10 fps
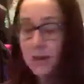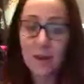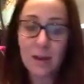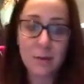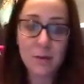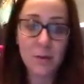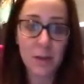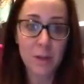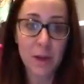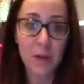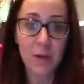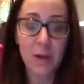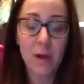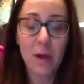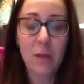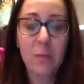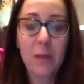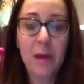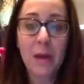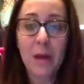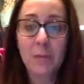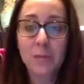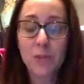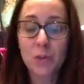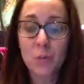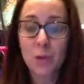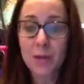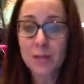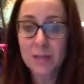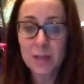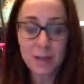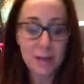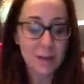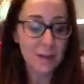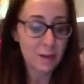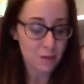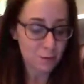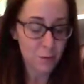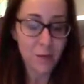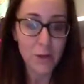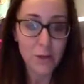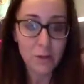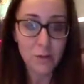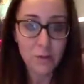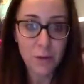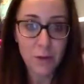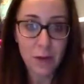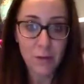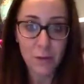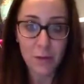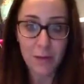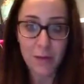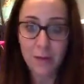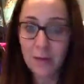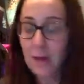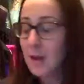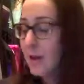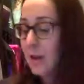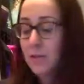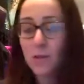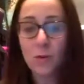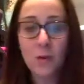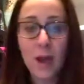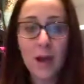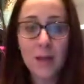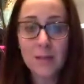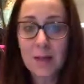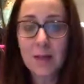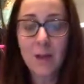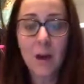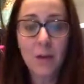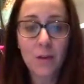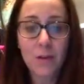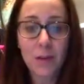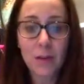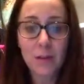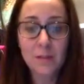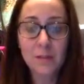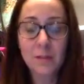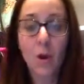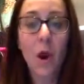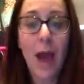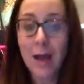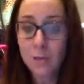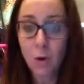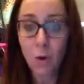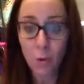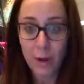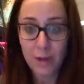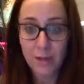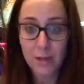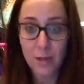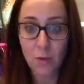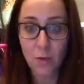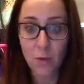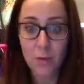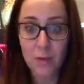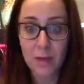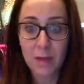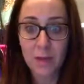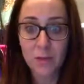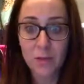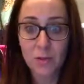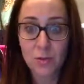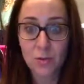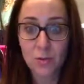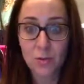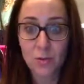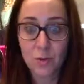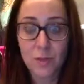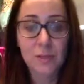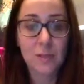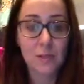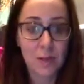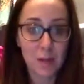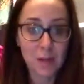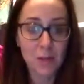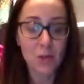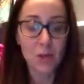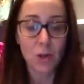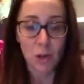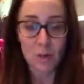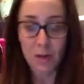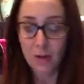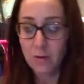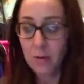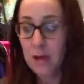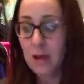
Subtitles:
commiserate about. But I am super excited for Rachel, for you to have your blanket. If you guys have other things, as always, that you want me to discuss or talk about,